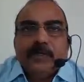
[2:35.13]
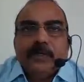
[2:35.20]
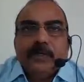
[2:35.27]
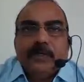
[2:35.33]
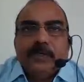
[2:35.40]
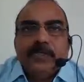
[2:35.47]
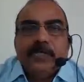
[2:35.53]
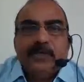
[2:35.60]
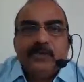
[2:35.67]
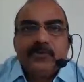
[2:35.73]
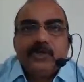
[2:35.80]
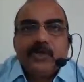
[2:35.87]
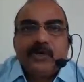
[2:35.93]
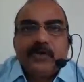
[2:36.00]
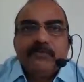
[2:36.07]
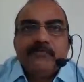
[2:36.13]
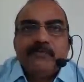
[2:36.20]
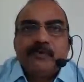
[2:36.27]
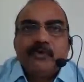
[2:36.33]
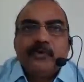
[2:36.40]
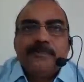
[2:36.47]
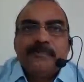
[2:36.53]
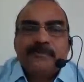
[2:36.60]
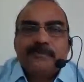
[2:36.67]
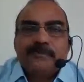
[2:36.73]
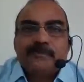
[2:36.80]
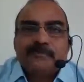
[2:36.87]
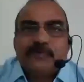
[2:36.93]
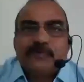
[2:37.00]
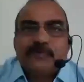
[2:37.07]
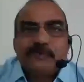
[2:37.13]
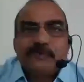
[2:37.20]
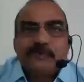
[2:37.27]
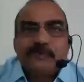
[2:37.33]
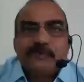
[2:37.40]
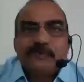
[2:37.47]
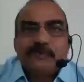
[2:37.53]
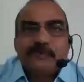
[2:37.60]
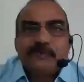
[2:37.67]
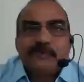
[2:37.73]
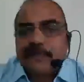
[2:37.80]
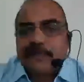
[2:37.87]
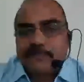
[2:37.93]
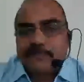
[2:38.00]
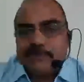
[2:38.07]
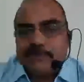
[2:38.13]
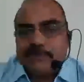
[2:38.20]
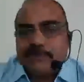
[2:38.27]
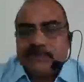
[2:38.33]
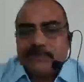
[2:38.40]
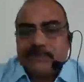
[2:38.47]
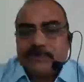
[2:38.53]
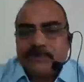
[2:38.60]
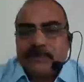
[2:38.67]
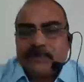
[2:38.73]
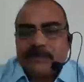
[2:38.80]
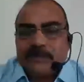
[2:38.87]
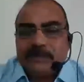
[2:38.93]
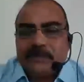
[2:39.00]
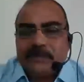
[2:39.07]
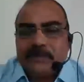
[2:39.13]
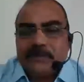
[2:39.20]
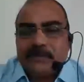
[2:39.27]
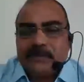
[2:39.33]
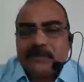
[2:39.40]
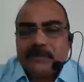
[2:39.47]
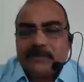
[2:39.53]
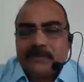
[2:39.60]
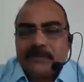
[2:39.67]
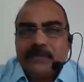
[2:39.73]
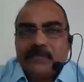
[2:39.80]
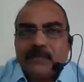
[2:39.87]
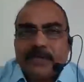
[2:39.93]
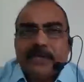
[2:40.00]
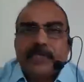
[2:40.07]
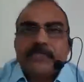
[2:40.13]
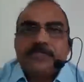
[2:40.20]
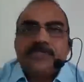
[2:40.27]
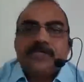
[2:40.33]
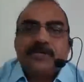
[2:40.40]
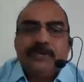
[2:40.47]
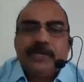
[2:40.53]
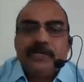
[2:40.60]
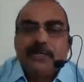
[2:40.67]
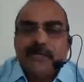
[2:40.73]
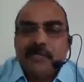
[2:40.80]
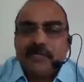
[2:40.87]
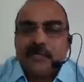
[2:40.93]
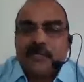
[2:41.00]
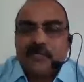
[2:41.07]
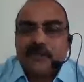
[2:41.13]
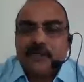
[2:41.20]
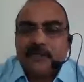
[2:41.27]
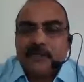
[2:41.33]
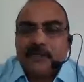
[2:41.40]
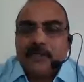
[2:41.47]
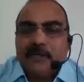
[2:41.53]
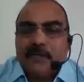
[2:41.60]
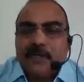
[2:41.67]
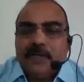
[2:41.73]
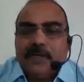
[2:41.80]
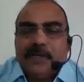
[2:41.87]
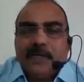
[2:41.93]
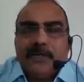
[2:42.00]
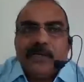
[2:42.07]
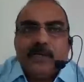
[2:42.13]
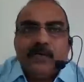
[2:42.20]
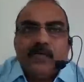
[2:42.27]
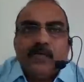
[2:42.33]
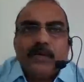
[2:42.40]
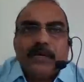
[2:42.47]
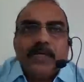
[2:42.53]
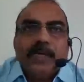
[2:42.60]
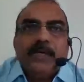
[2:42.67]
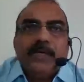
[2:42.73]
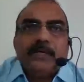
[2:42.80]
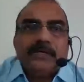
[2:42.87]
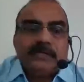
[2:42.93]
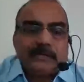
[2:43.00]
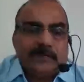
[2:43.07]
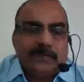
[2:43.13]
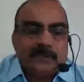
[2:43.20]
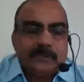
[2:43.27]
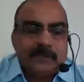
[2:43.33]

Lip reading: they use a lot of ropes for various purposes while rescuing, while